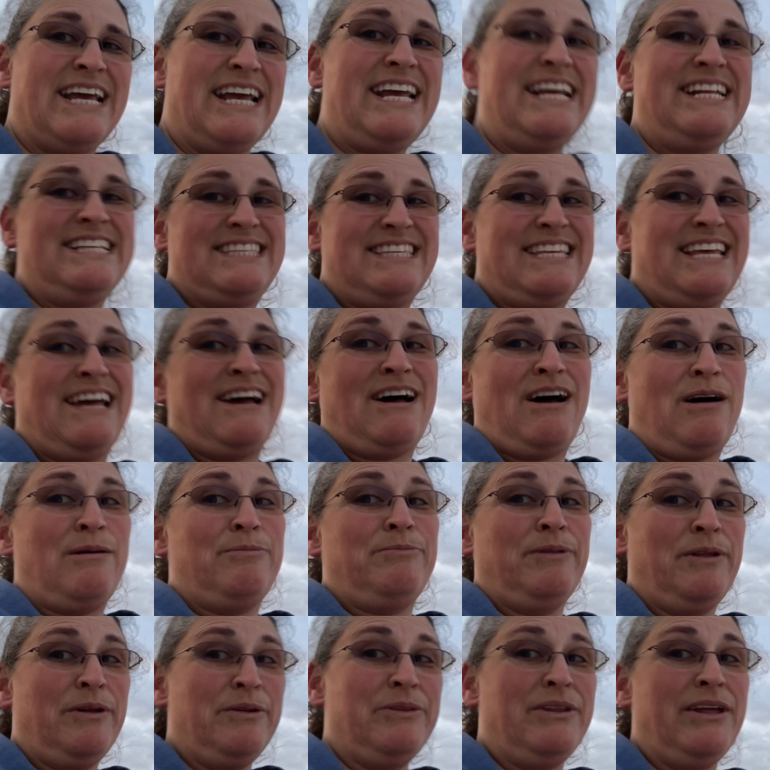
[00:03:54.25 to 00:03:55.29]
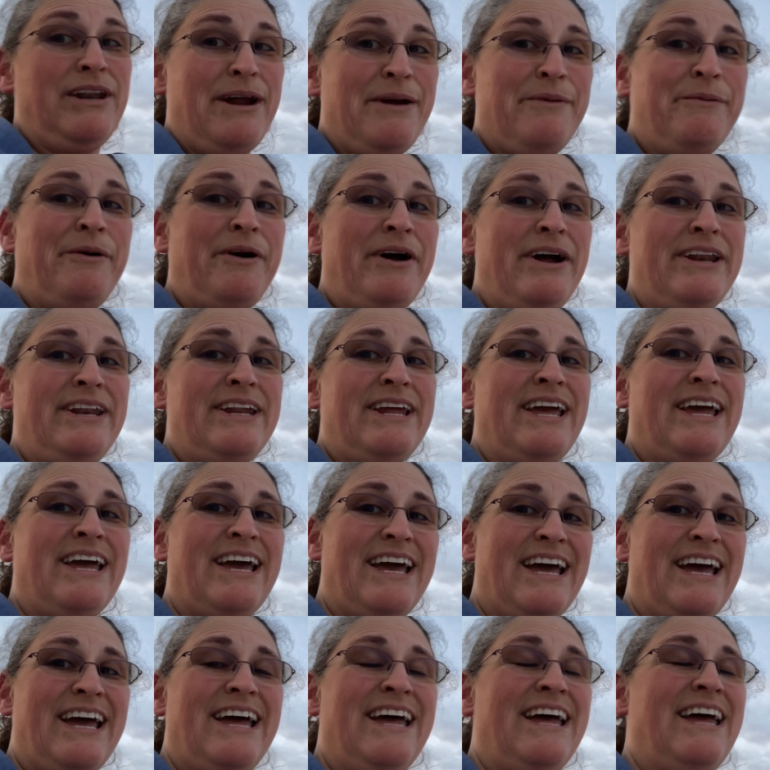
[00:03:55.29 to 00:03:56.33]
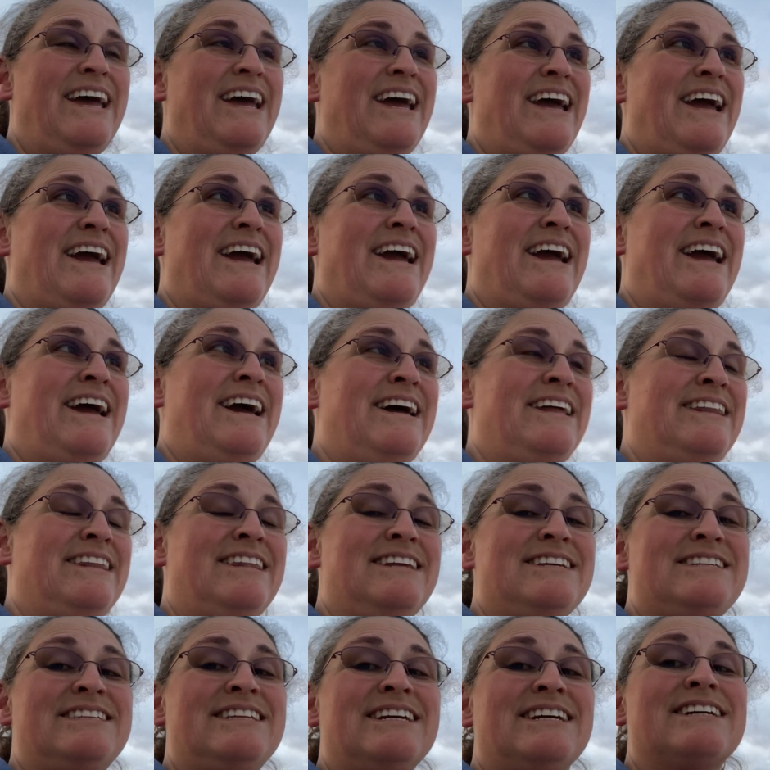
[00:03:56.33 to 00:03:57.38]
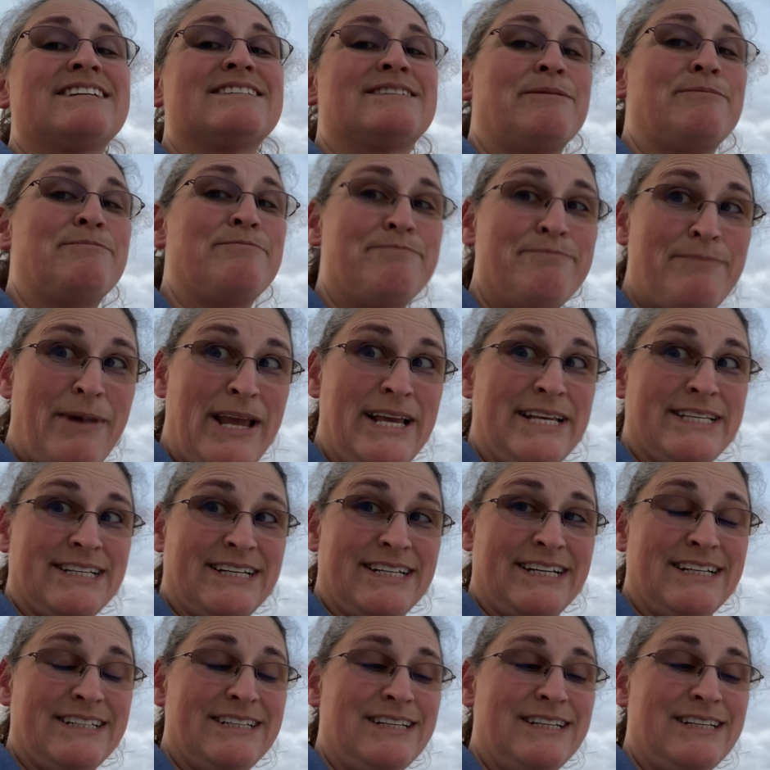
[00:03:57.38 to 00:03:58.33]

It's that upload that I want, and this thing is amazing.